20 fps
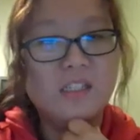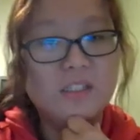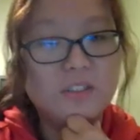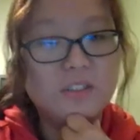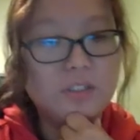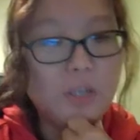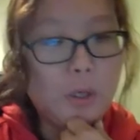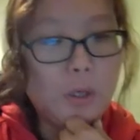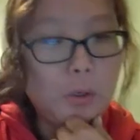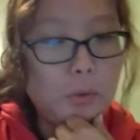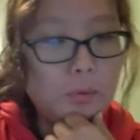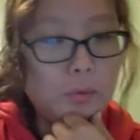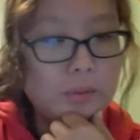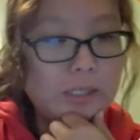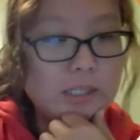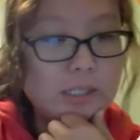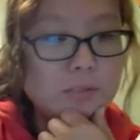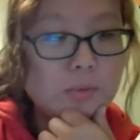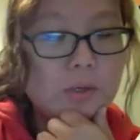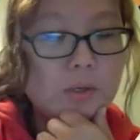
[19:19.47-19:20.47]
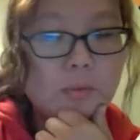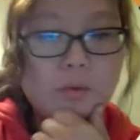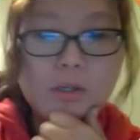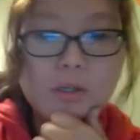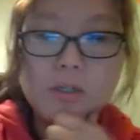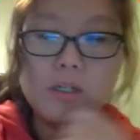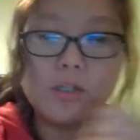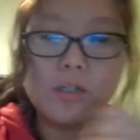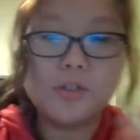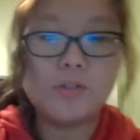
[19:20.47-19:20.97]
So that's what we're
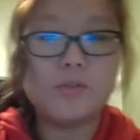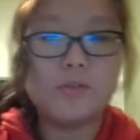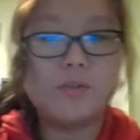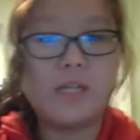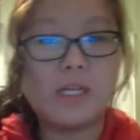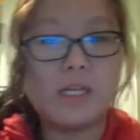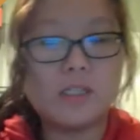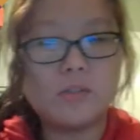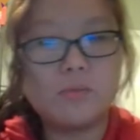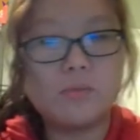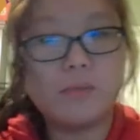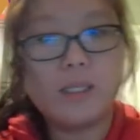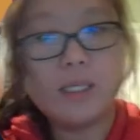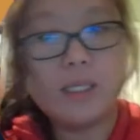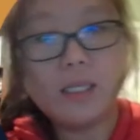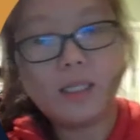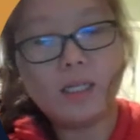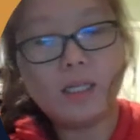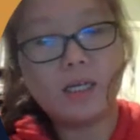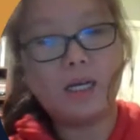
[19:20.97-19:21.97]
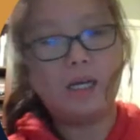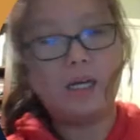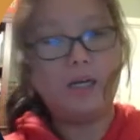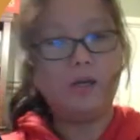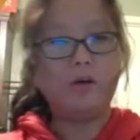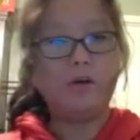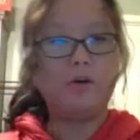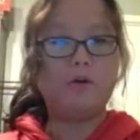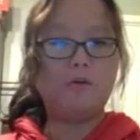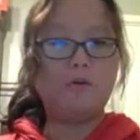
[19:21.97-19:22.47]
going to do next week. I
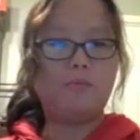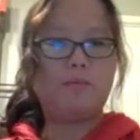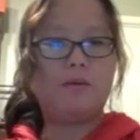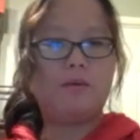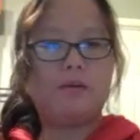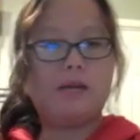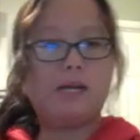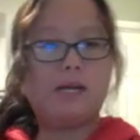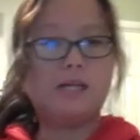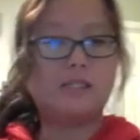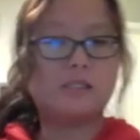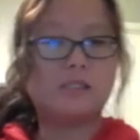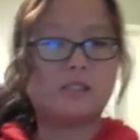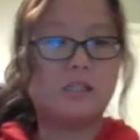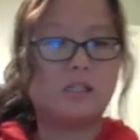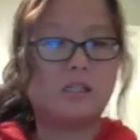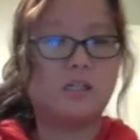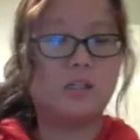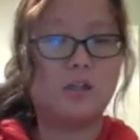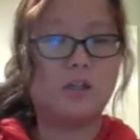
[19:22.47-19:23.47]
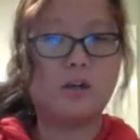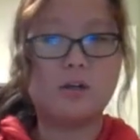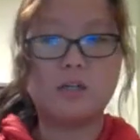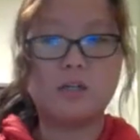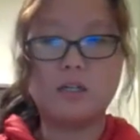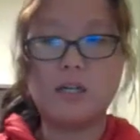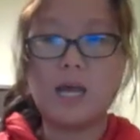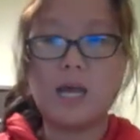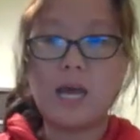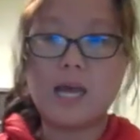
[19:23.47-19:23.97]
hope you guys learned
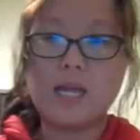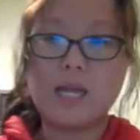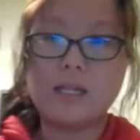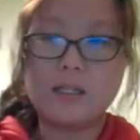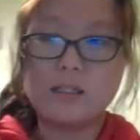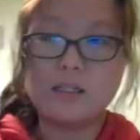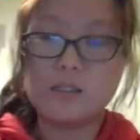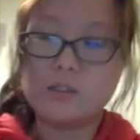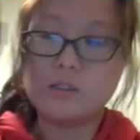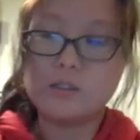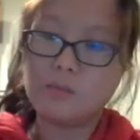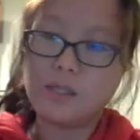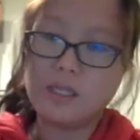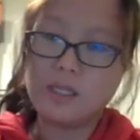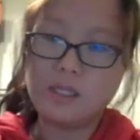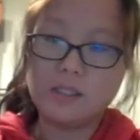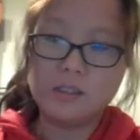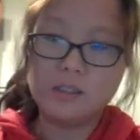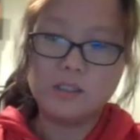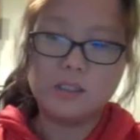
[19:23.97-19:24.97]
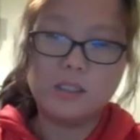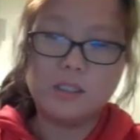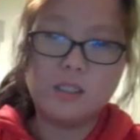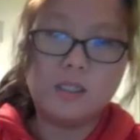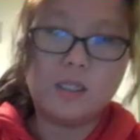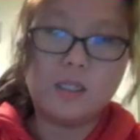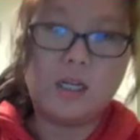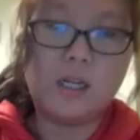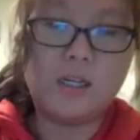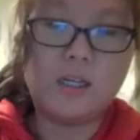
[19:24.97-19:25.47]
a lot this week.
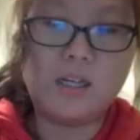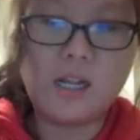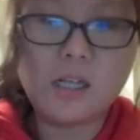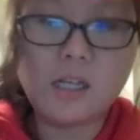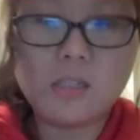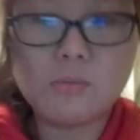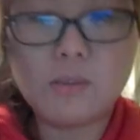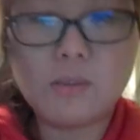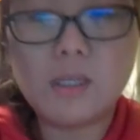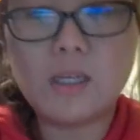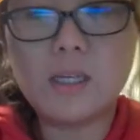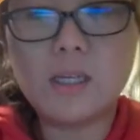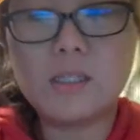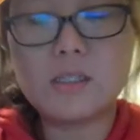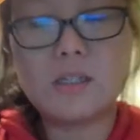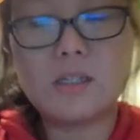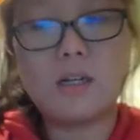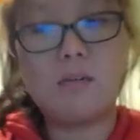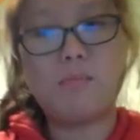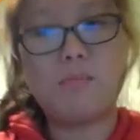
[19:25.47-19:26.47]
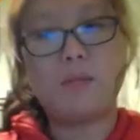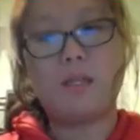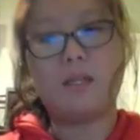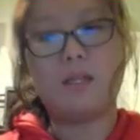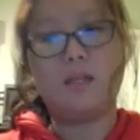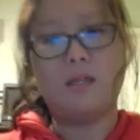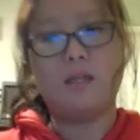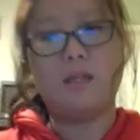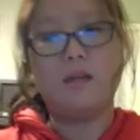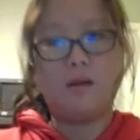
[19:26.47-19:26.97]
And next week is going to be